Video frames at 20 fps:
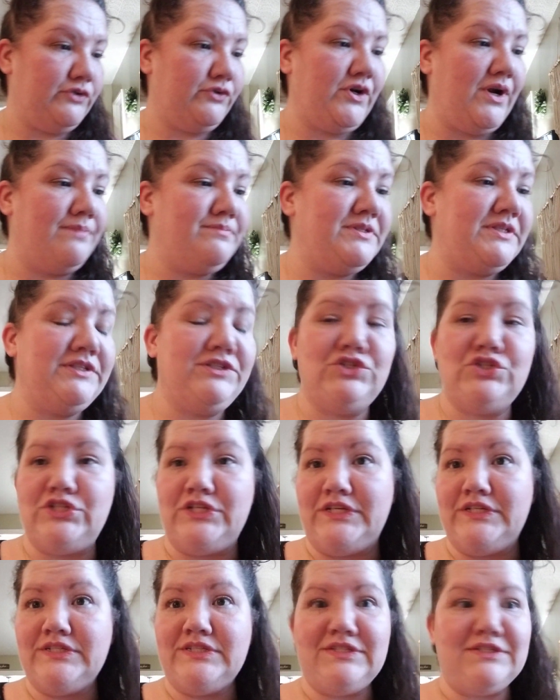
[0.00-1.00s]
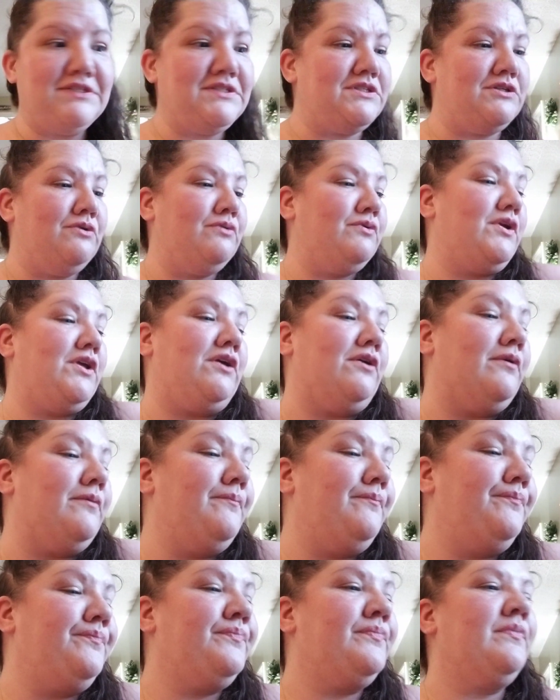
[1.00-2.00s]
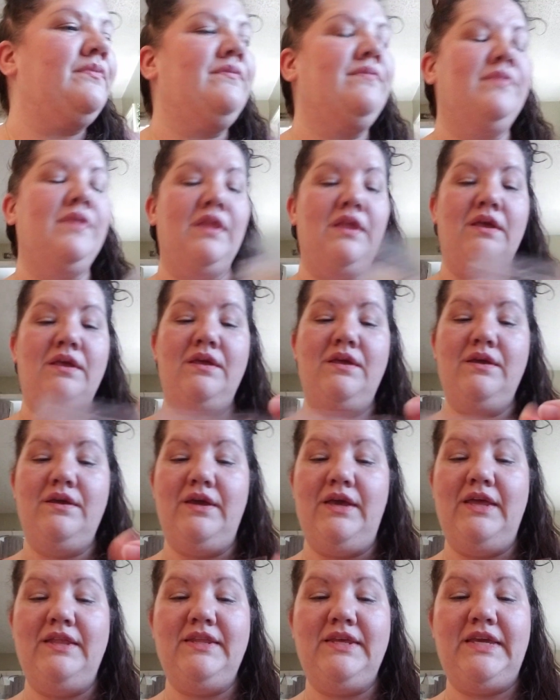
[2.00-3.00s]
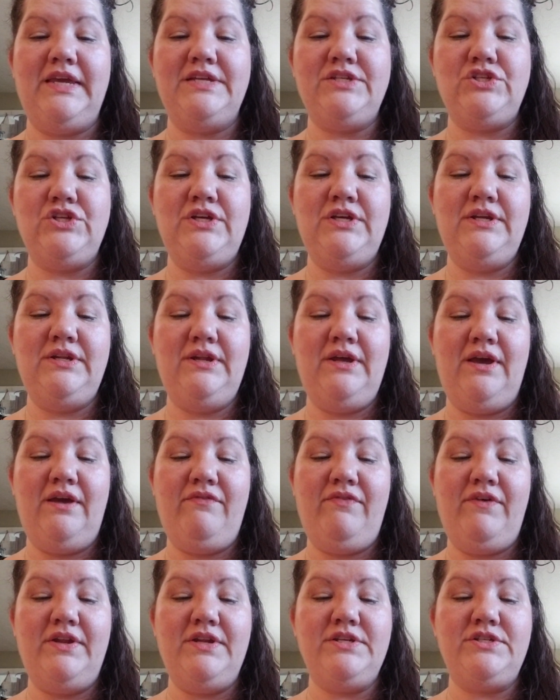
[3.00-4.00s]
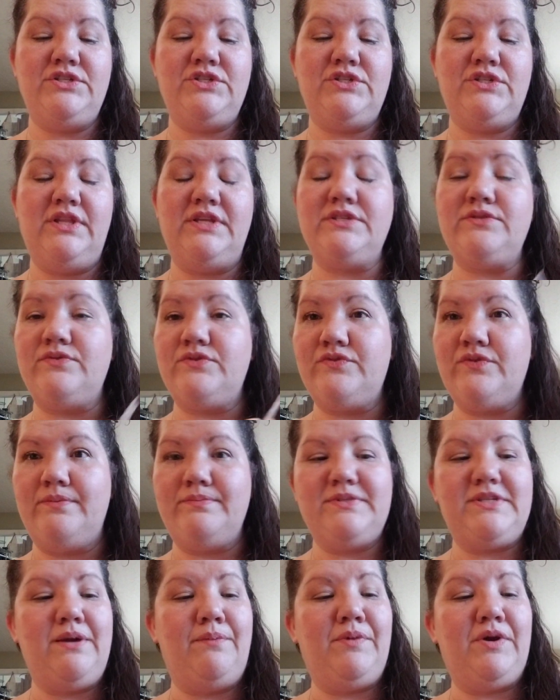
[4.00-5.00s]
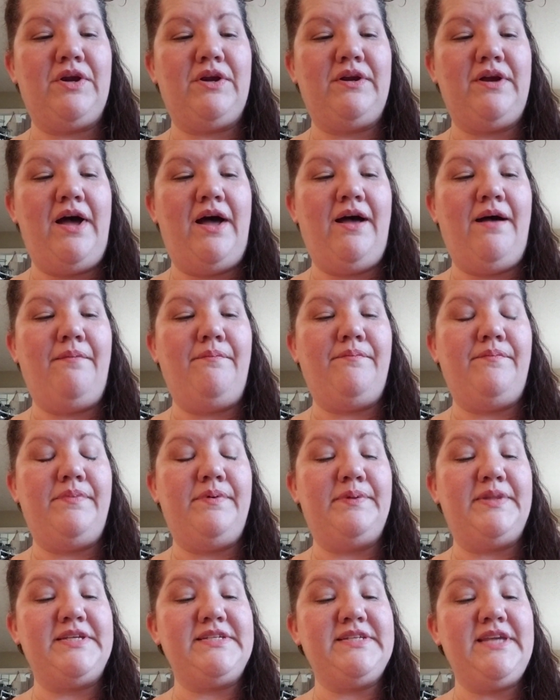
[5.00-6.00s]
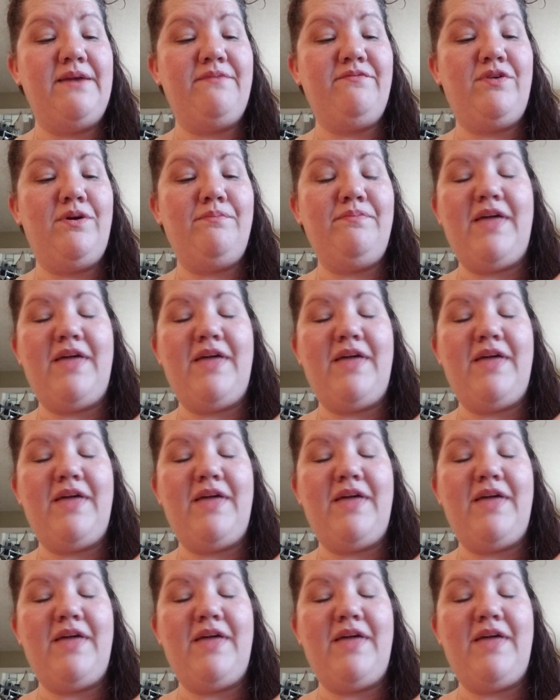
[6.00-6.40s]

Crumbs in the Sheets. So cute. In the kitchen, I finished, this was from summer, this came from